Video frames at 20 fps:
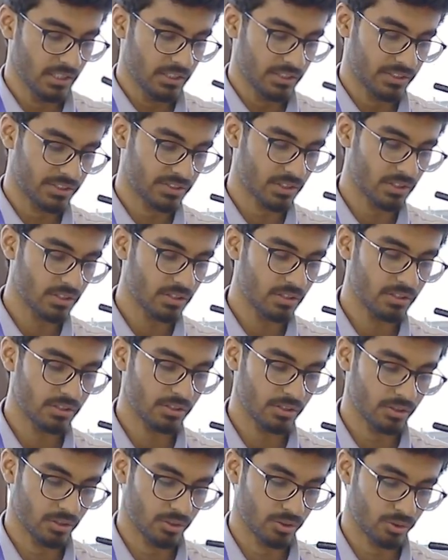
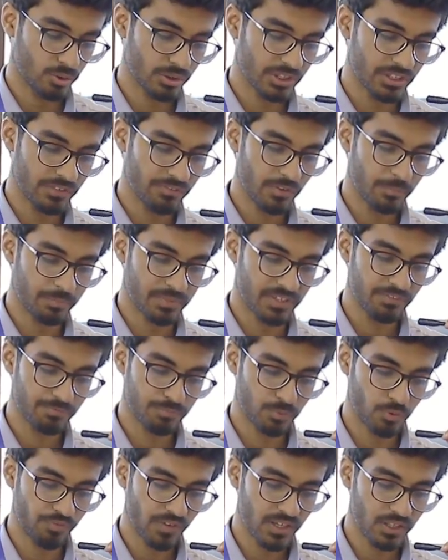Sir, to give a brief
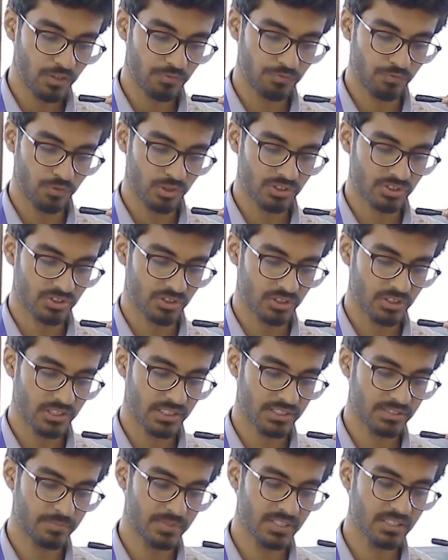profile of what Sir
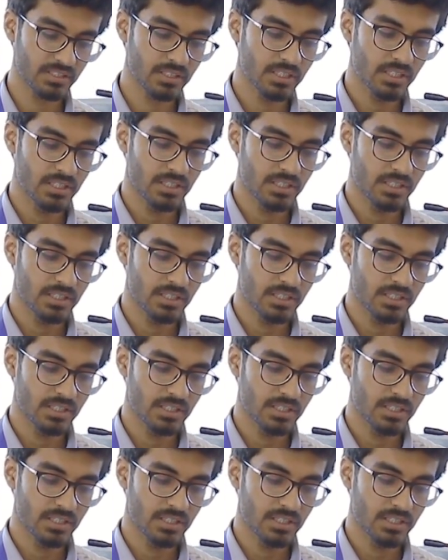has been,